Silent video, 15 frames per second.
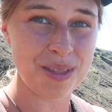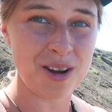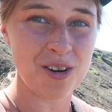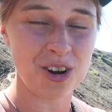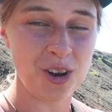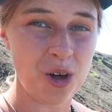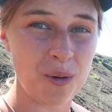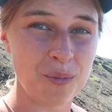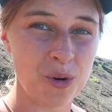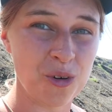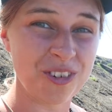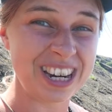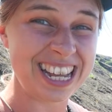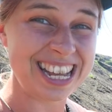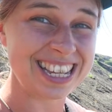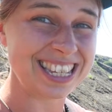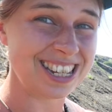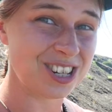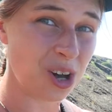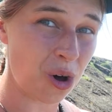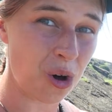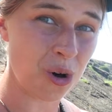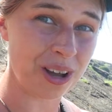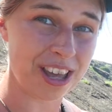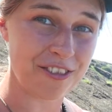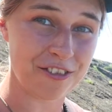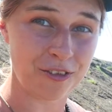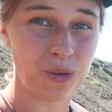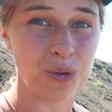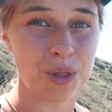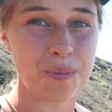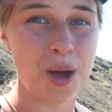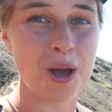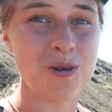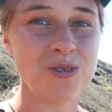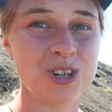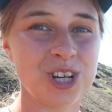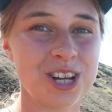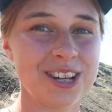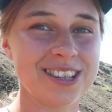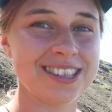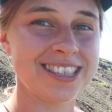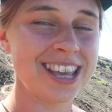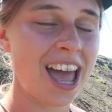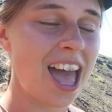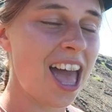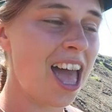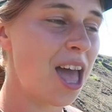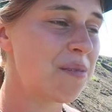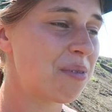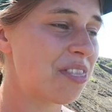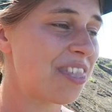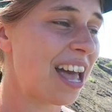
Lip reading: They were a lot more of an easy target for the poachers. But